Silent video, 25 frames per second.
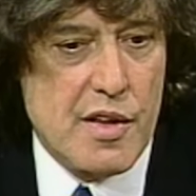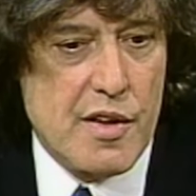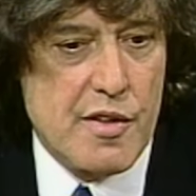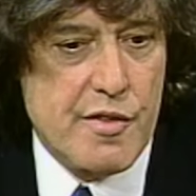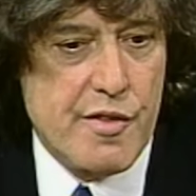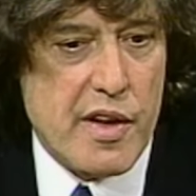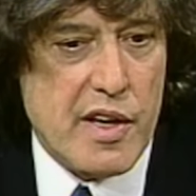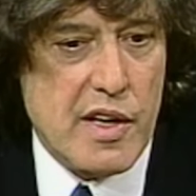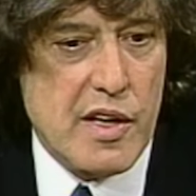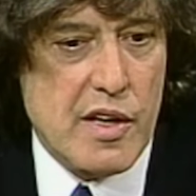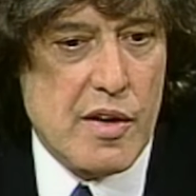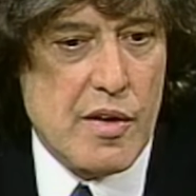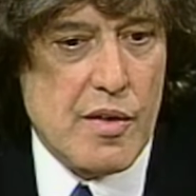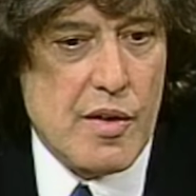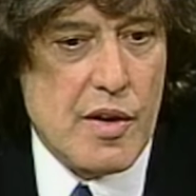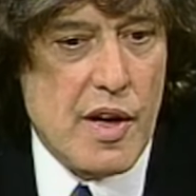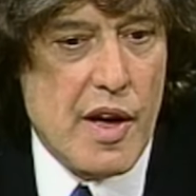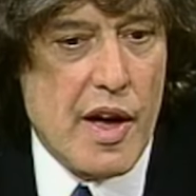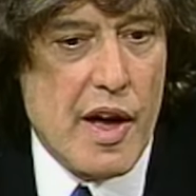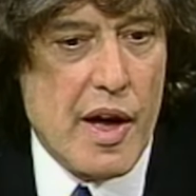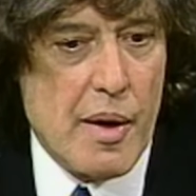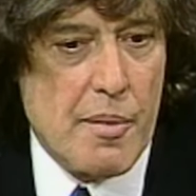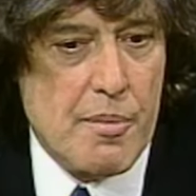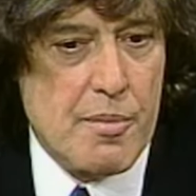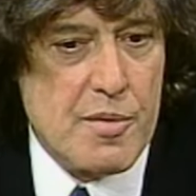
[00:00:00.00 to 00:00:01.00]
a very
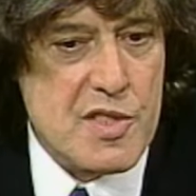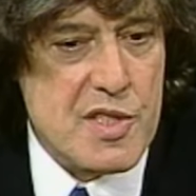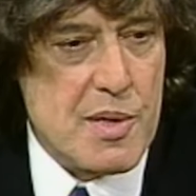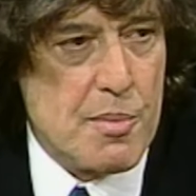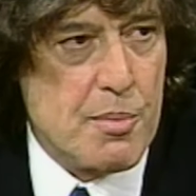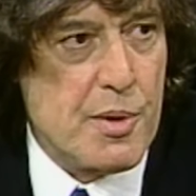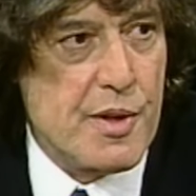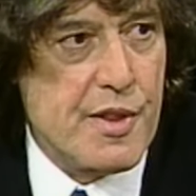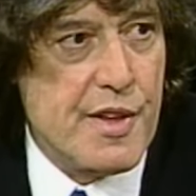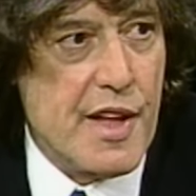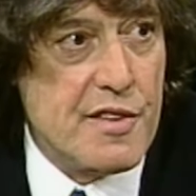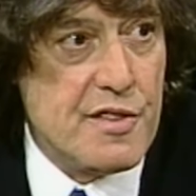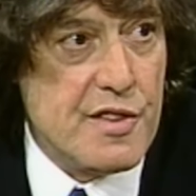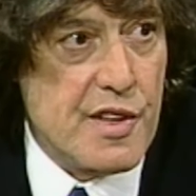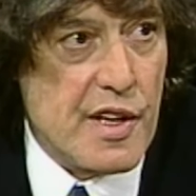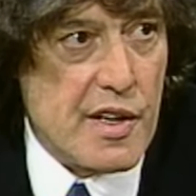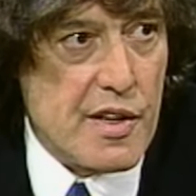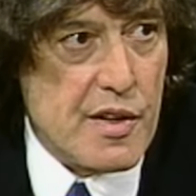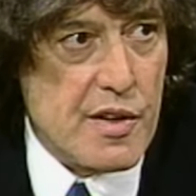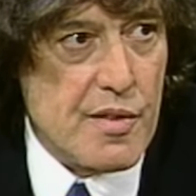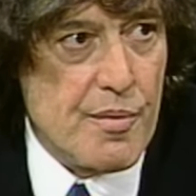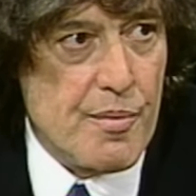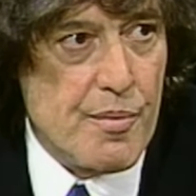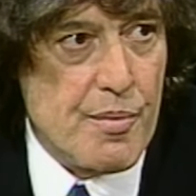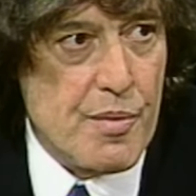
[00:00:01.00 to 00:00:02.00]
um,
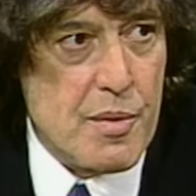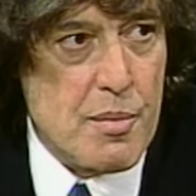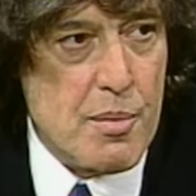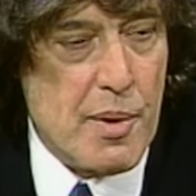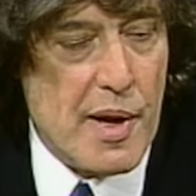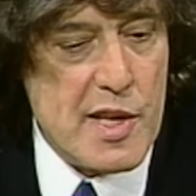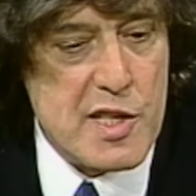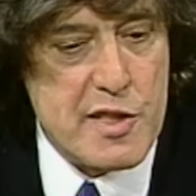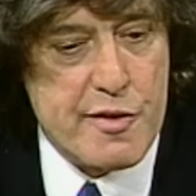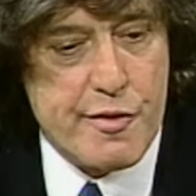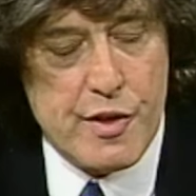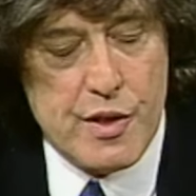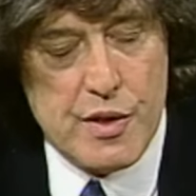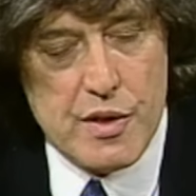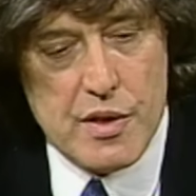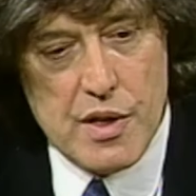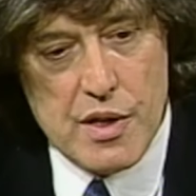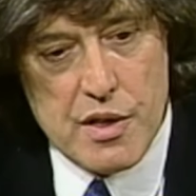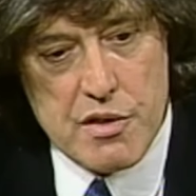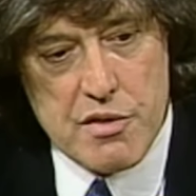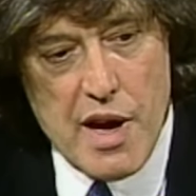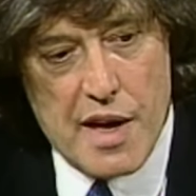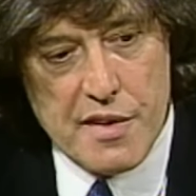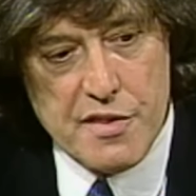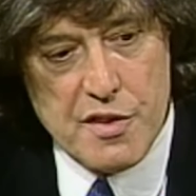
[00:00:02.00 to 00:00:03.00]
sympathetic yeah. place for
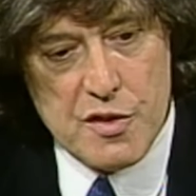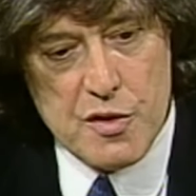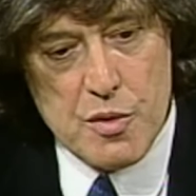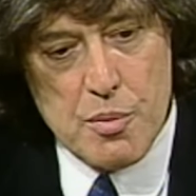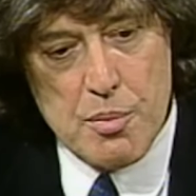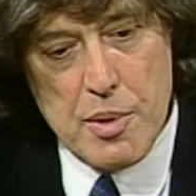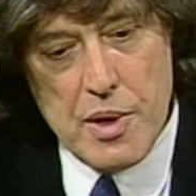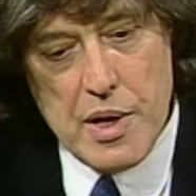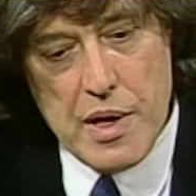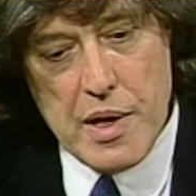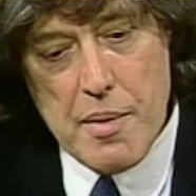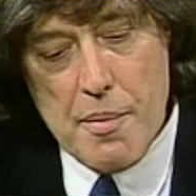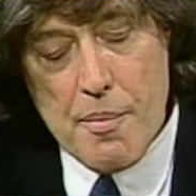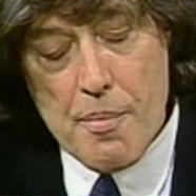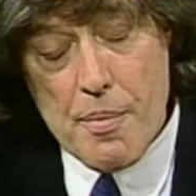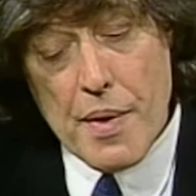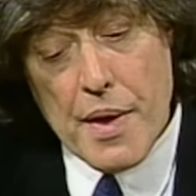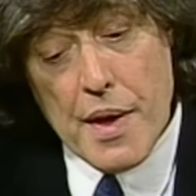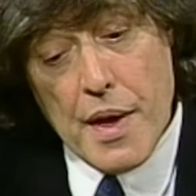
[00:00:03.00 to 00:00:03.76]
a writer to be.